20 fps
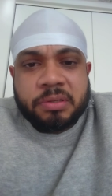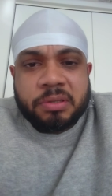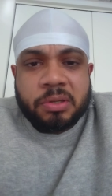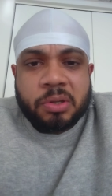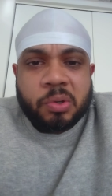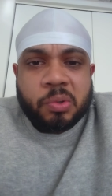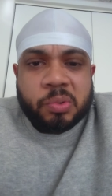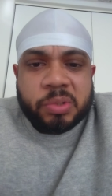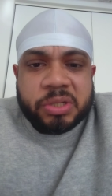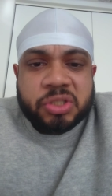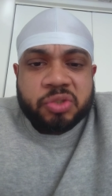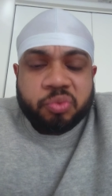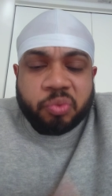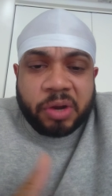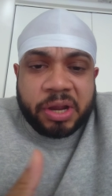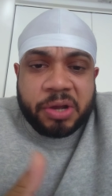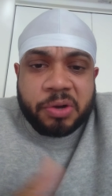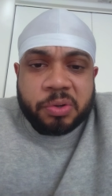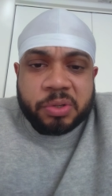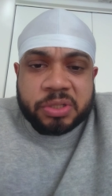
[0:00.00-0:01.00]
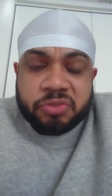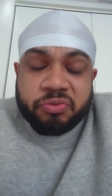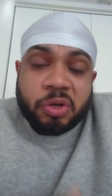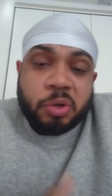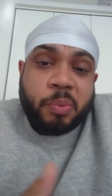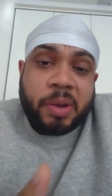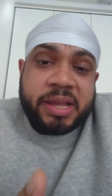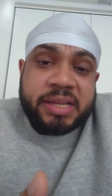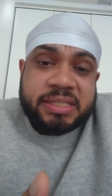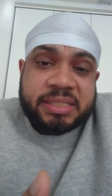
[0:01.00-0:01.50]
you know, it's real. It's
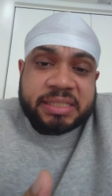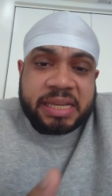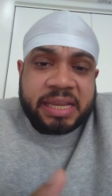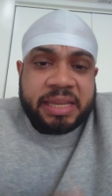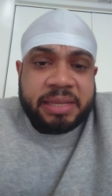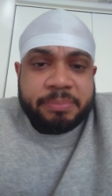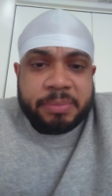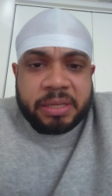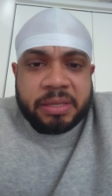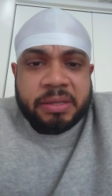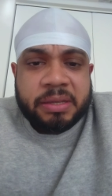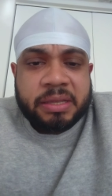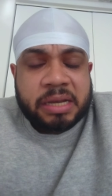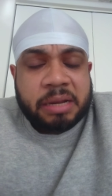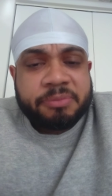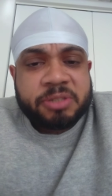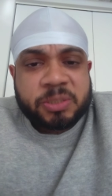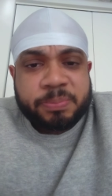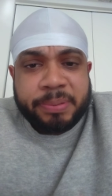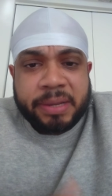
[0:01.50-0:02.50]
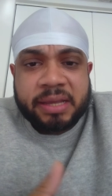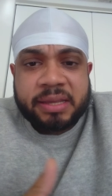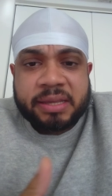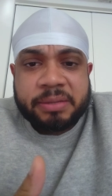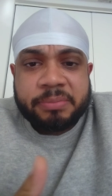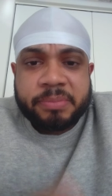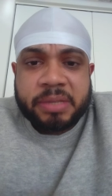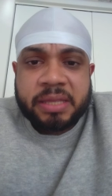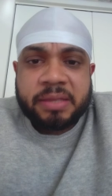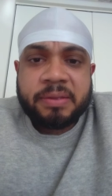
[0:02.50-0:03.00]
real what he's saying, man. And I respect
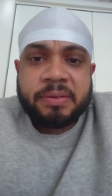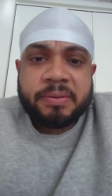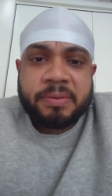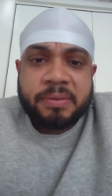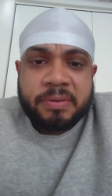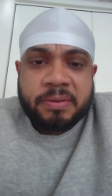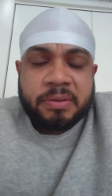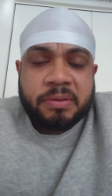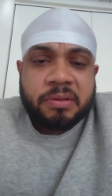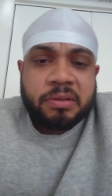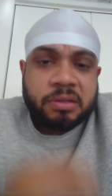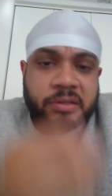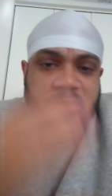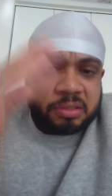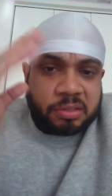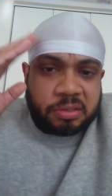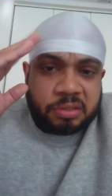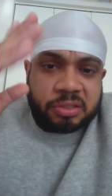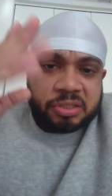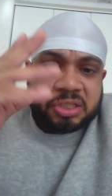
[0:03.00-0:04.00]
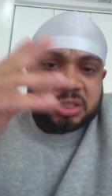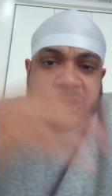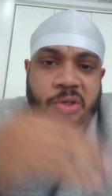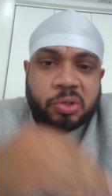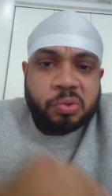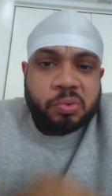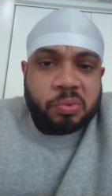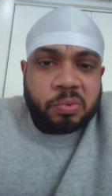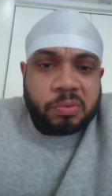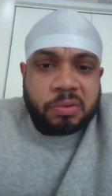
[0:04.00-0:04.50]
him, man.
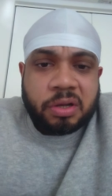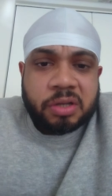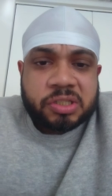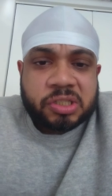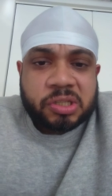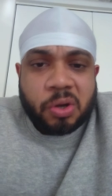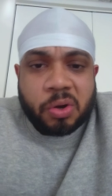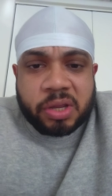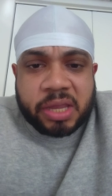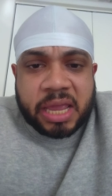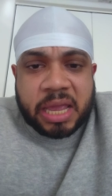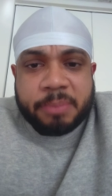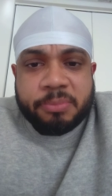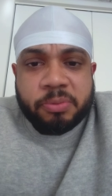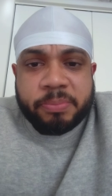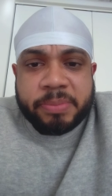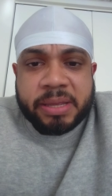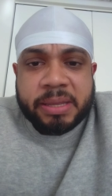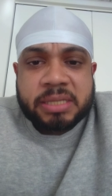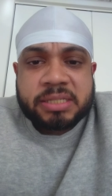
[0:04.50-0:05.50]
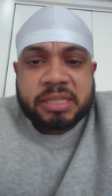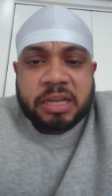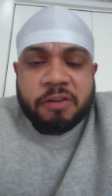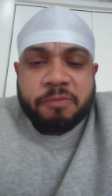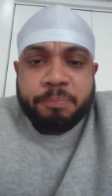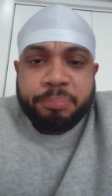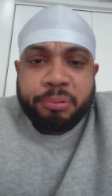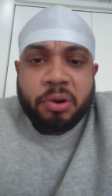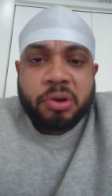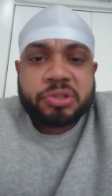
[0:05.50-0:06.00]
Salute Hassan Campbell, man.
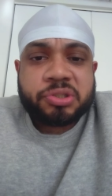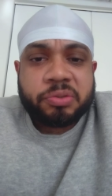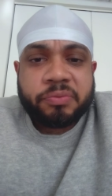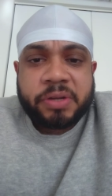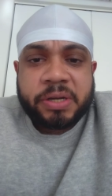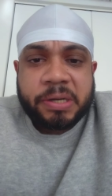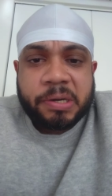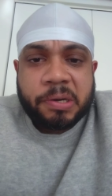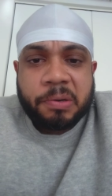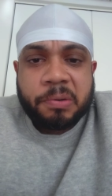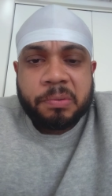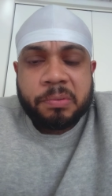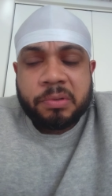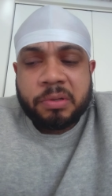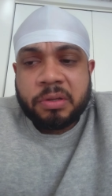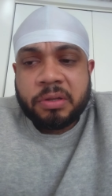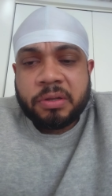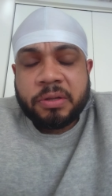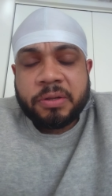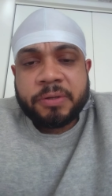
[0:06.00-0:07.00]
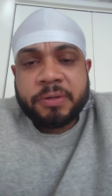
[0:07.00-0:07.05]
South Bronx, you already know